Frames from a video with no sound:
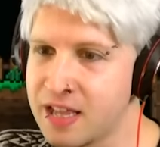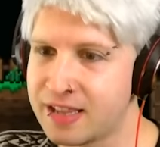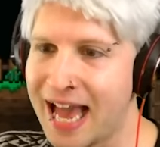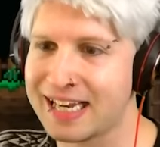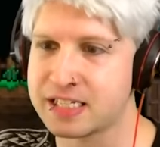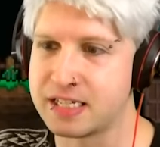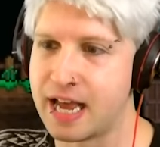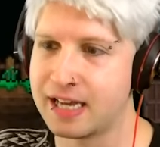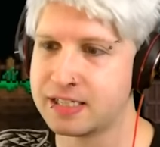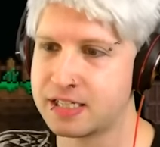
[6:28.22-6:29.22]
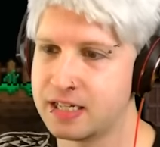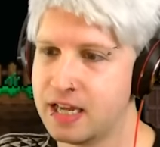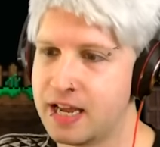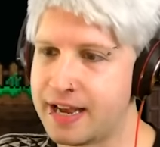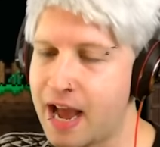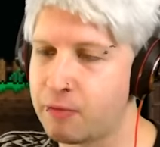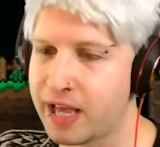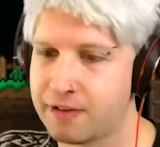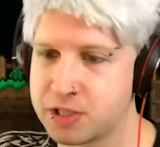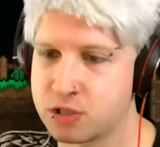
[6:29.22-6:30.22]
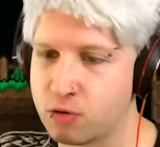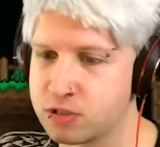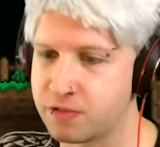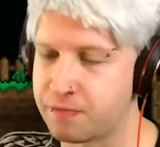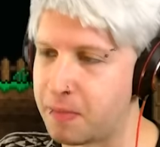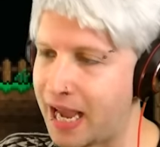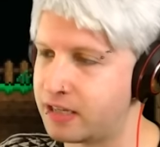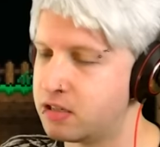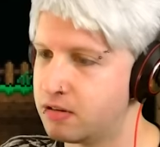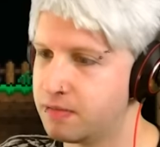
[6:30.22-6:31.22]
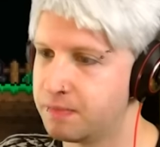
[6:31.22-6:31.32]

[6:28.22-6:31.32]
that is nuts. Now we have Souls of Might,